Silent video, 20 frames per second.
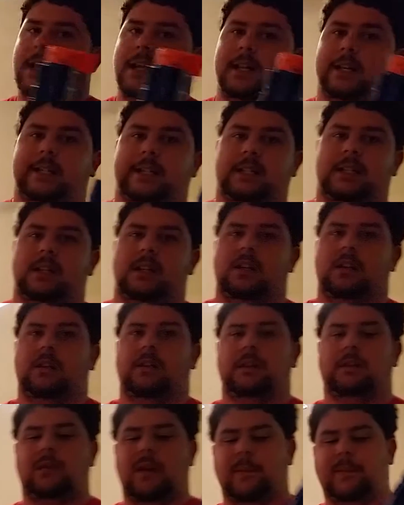and
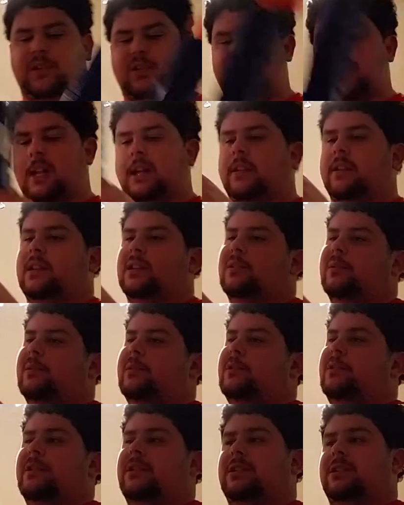the Rapid Strike. This
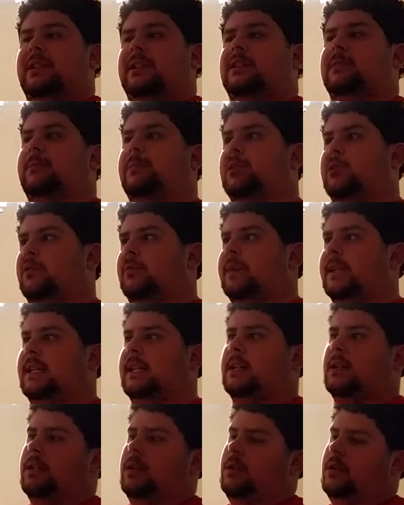one, you have to pull it
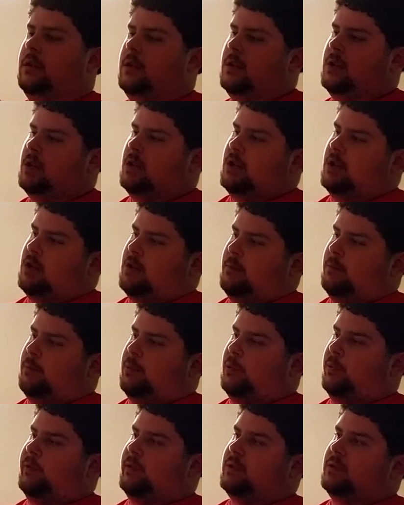back,
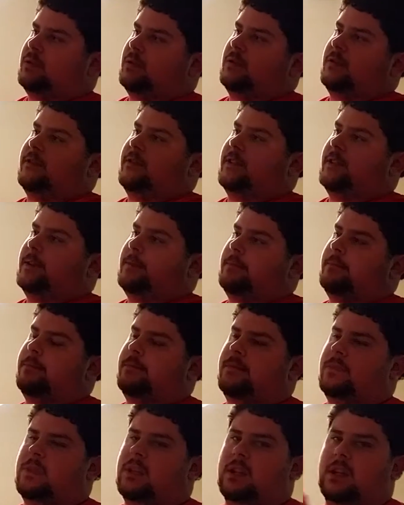pull this little thing,
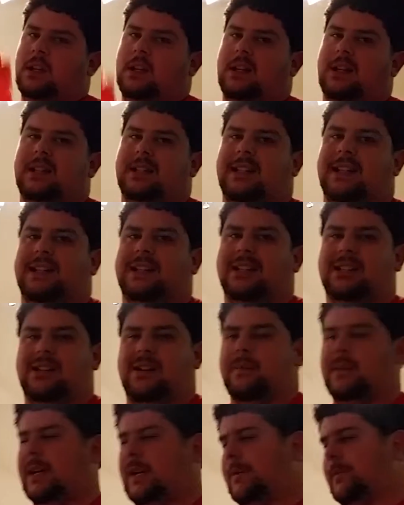take the
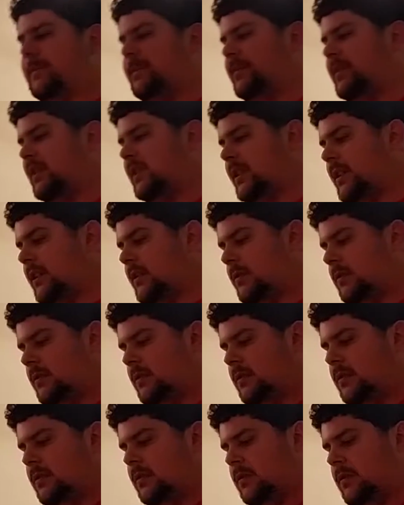clip out. So
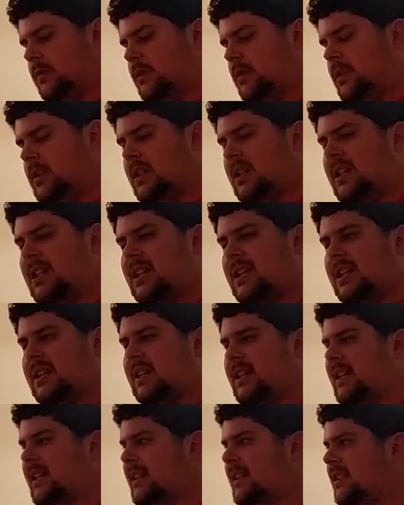
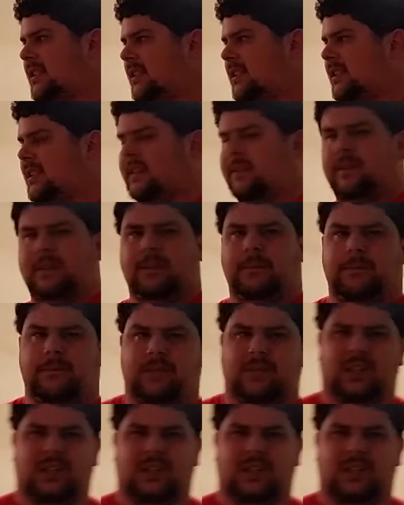it's different,